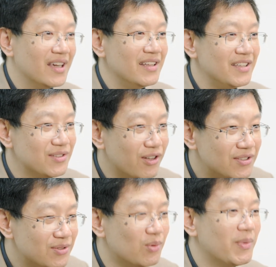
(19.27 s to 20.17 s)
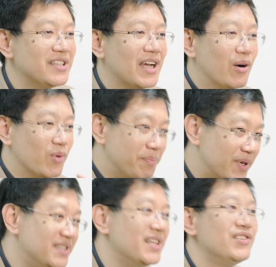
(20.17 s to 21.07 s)
It is not so much our
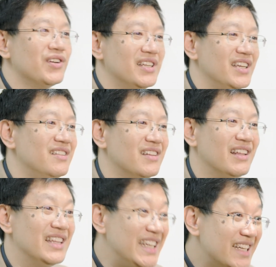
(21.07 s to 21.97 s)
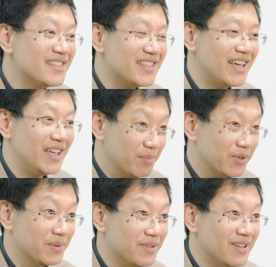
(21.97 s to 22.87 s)
position in the league
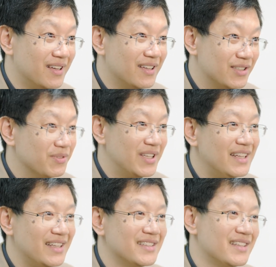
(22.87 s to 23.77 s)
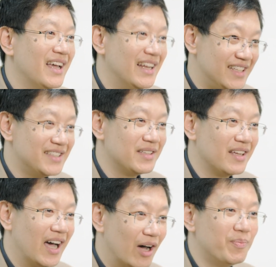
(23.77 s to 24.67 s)
table. So that is at least
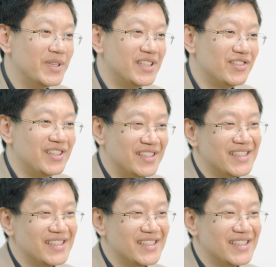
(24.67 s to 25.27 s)
our position in